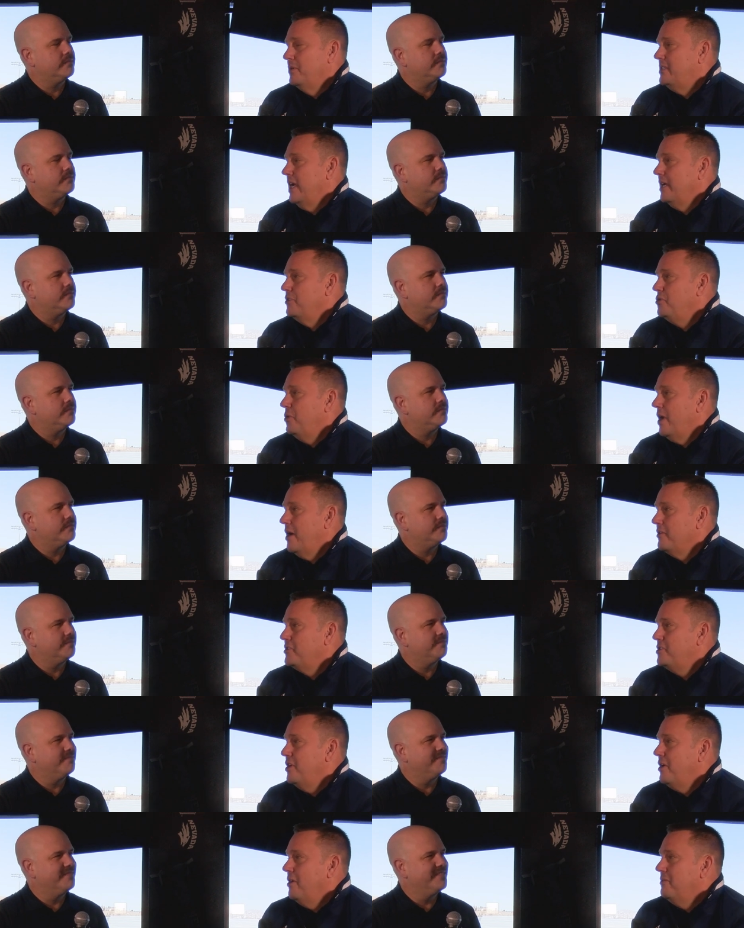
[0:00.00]
Speaker 1: would take a
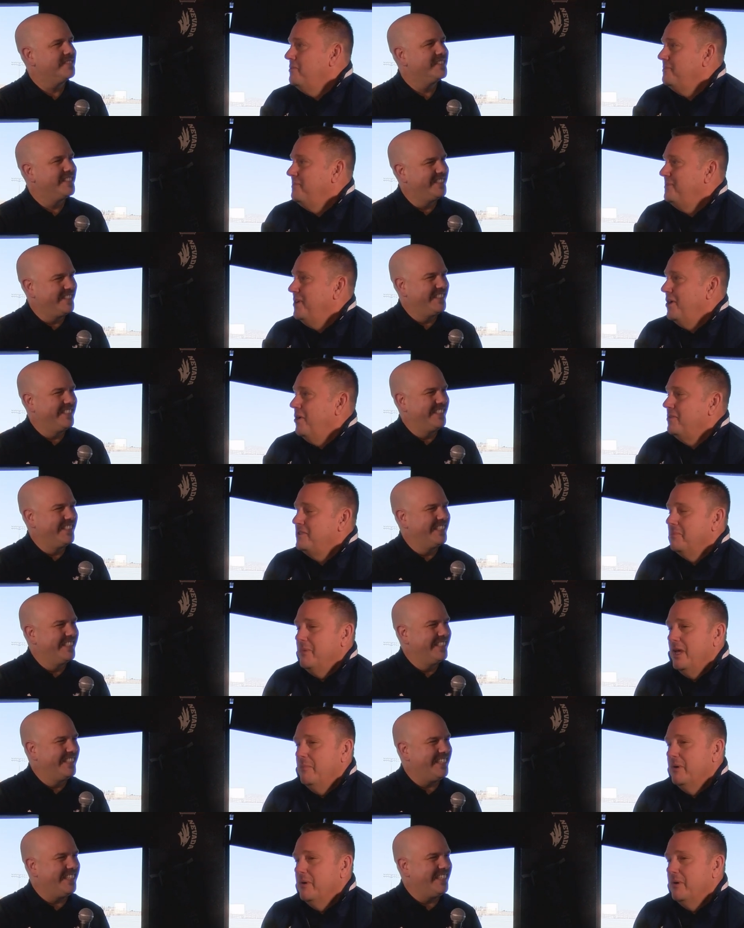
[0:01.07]
two-hour show, you know, to me.